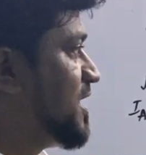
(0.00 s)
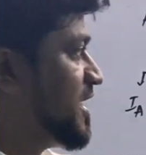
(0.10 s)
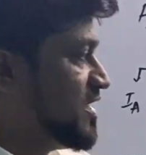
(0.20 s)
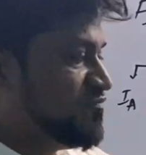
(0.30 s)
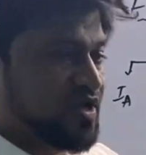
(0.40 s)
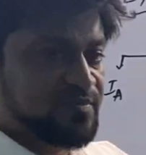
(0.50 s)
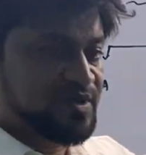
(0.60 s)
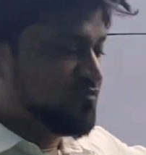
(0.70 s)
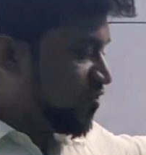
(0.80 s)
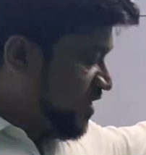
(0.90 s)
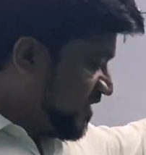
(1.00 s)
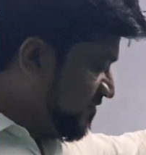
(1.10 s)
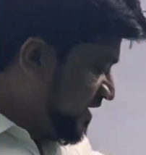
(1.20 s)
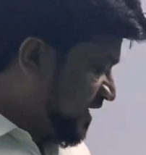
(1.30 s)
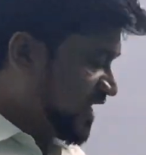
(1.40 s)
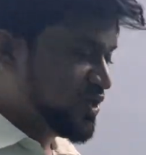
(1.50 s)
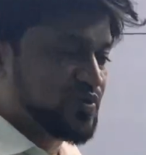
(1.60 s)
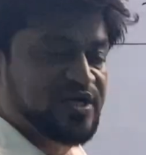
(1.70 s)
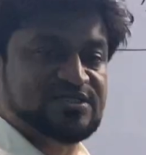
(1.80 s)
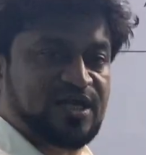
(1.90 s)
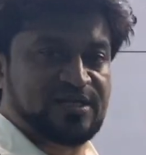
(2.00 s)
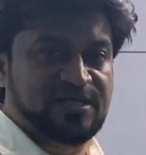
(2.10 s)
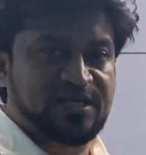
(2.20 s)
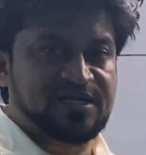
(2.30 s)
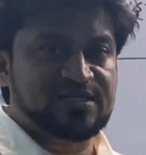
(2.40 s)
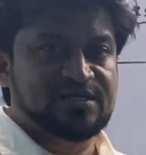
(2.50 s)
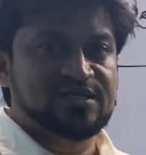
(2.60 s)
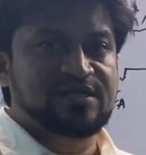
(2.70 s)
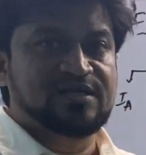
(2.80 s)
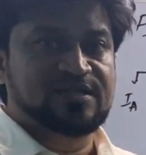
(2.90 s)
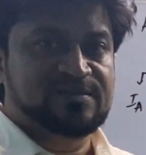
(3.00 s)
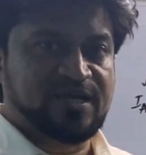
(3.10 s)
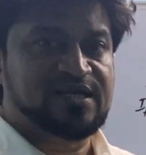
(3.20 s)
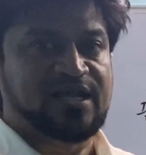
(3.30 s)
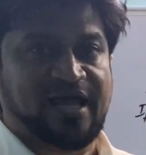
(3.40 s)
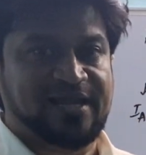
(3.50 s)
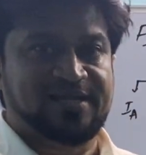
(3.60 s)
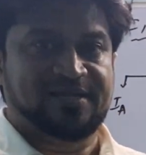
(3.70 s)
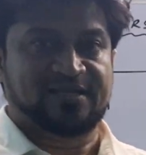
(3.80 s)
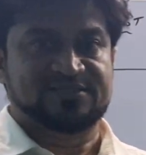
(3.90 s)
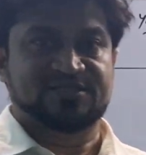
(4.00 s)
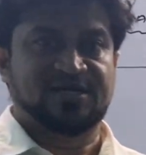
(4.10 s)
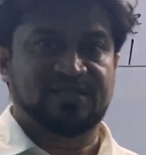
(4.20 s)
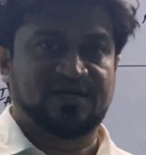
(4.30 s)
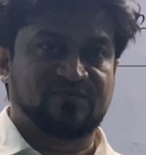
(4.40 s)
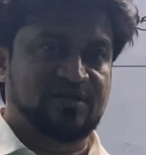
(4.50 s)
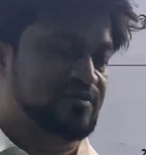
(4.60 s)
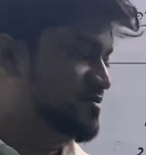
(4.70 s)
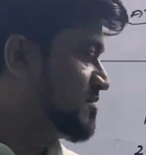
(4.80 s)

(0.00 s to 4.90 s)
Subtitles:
In 1B, whatever 10 units are there, that I will consider that one.